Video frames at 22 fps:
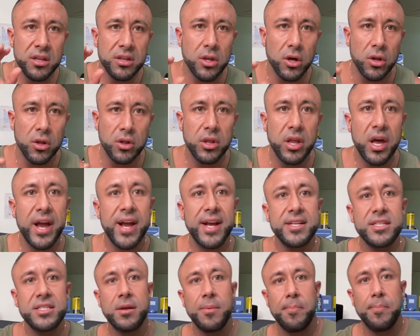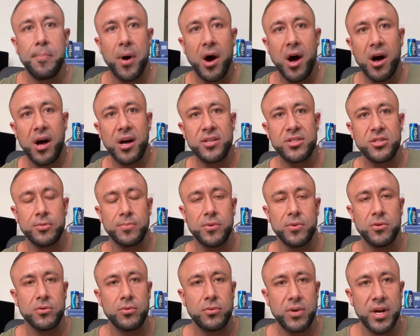the less possible,
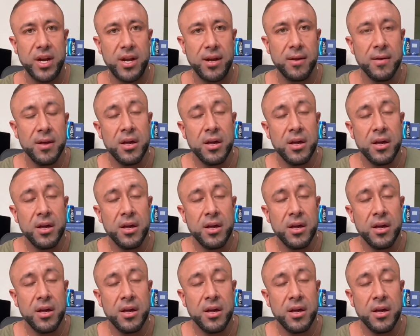right?